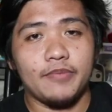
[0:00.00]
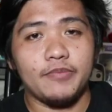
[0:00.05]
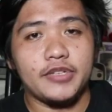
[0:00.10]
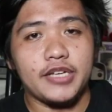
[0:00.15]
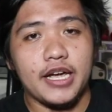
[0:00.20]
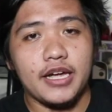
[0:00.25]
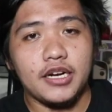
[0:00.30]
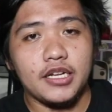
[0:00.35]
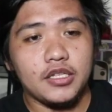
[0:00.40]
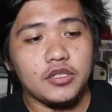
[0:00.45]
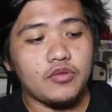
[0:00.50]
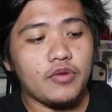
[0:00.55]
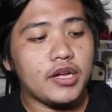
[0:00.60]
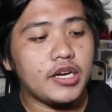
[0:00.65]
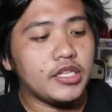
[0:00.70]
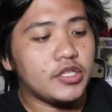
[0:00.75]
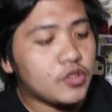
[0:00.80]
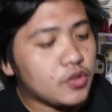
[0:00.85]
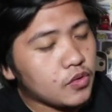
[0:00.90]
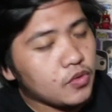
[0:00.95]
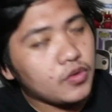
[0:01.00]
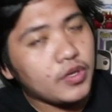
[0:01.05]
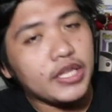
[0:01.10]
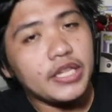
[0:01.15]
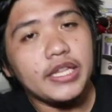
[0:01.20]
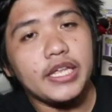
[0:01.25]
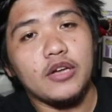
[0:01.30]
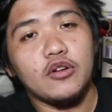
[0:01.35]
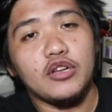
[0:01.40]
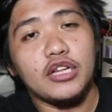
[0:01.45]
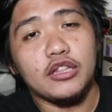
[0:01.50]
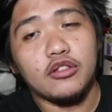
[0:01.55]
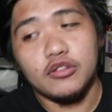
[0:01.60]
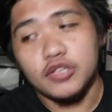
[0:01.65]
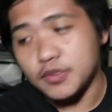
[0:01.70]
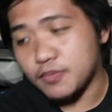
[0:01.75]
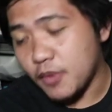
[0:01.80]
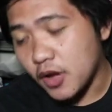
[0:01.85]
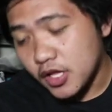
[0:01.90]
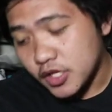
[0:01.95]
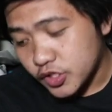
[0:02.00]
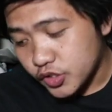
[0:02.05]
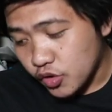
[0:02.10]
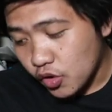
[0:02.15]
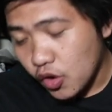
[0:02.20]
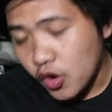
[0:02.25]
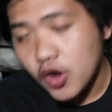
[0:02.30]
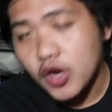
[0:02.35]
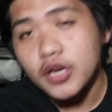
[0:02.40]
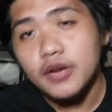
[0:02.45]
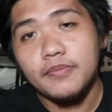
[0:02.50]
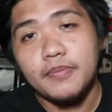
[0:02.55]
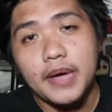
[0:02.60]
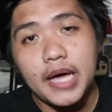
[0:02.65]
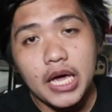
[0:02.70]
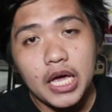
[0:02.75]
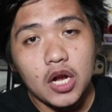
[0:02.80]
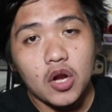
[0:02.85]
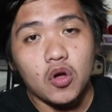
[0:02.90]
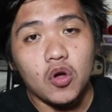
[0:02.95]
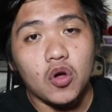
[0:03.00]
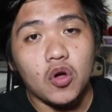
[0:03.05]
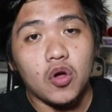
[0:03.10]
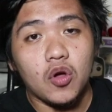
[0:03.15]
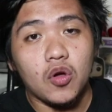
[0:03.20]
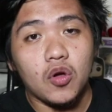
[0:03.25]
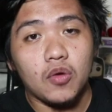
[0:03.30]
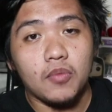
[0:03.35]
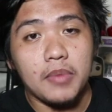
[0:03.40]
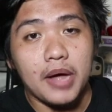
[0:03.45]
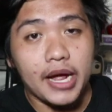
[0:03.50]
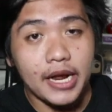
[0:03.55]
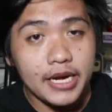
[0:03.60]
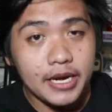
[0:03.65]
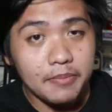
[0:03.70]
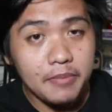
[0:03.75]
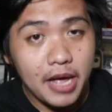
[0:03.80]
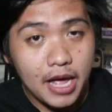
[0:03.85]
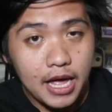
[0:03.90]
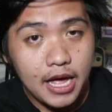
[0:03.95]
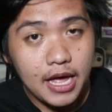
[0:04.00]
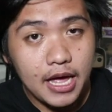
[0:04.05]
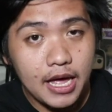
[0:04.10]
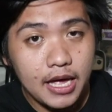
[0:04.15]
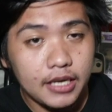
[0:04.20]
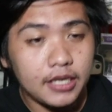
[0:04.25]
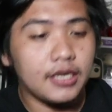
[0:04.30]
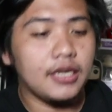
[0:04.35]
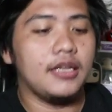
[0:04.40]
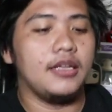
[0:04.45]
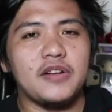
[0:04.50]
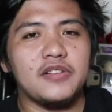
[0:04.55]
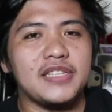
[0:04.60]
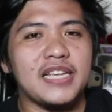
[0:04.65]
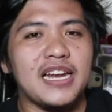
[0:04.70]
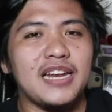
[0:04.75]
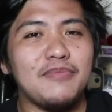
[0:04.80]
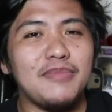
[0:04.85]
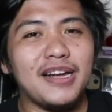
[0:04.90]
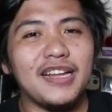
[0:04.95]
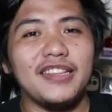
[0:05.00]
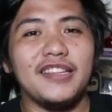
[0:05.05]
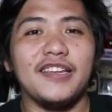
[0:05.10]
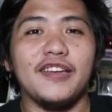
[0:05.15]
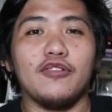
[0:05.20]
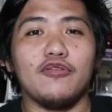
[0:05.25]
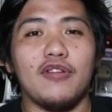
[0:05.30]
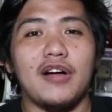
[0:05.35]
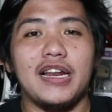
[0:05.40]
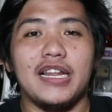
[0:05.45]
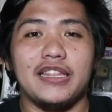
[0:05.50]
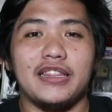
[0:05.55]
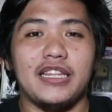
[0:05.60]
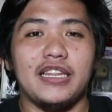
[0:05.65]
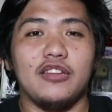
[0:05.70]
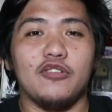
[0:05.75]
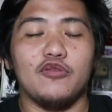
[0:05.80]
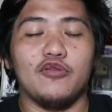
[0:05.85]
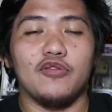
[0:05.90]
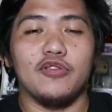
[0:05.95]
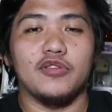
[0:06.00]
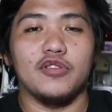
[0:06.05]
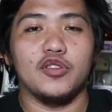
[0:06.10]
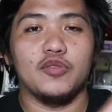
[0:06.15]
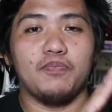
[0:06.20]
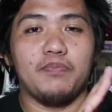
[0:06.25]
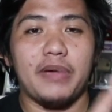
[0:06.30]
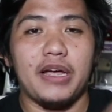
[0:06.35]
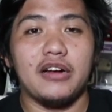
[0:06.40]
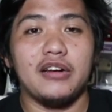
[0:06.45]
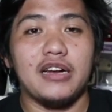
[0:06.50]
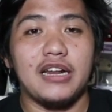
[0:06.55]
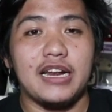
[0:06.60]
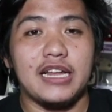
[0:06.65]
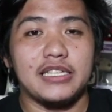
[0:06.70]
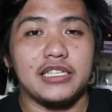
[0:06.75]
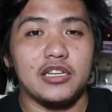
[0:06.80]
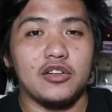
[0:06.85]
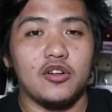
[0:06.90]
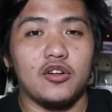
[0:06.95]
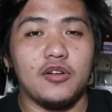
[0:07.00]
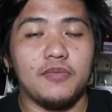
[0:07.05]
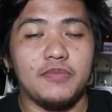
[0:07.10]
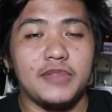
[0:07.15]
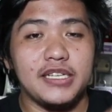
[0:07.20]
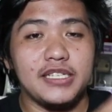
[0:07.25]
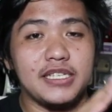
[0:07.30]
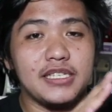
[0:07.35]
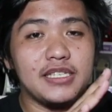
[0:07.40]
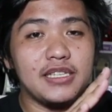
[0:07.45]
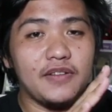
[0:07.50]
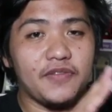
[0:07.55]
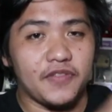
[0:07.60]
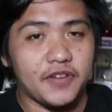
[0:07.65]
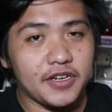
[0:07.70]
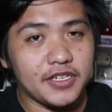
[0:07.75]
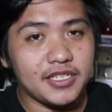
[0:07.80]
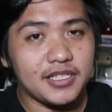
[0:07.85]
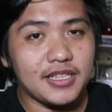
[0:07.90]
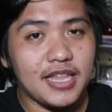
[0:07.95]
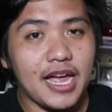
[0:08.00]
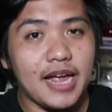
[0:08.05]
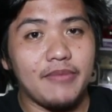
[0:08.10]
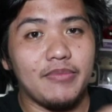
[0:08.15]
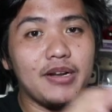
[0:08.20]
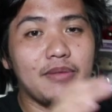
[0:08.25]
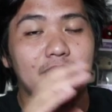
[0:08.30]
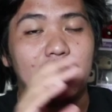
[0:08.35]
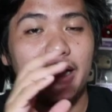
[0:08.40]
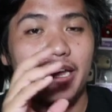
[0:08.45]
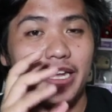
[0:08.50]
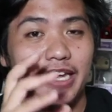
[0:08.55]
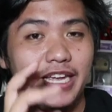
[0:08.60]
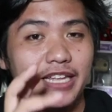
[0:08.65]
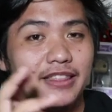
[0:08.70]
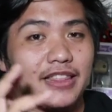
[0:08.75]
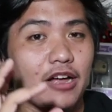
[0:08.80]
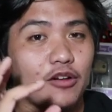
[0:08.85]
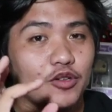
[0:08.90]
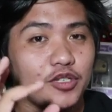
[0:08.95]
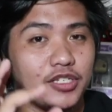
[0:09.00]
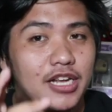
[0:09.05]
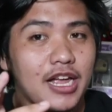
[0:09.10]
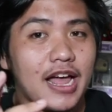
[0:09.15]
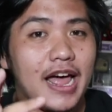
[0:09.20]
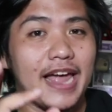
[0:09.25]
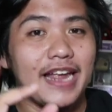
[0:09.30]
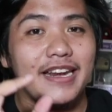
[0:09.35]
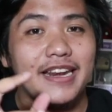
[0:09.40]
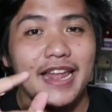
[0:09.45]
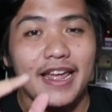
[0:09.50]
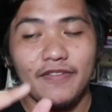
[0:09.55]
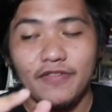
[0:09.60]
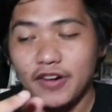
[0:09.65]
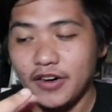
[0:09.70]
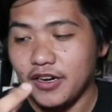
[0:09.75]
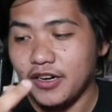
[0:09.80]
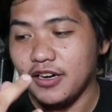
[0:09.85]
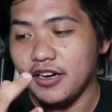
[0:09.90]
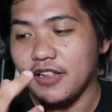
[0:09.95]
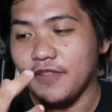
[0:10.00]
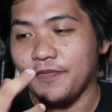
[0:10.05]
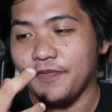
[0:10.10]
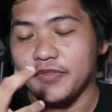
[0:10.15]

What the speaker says: From Titan 22. Hindi ulit sponsored. Pero baka naman. Pero sana maganda yung quality no. Pair na nasa loob. This is the first time na makikita ko siya. I never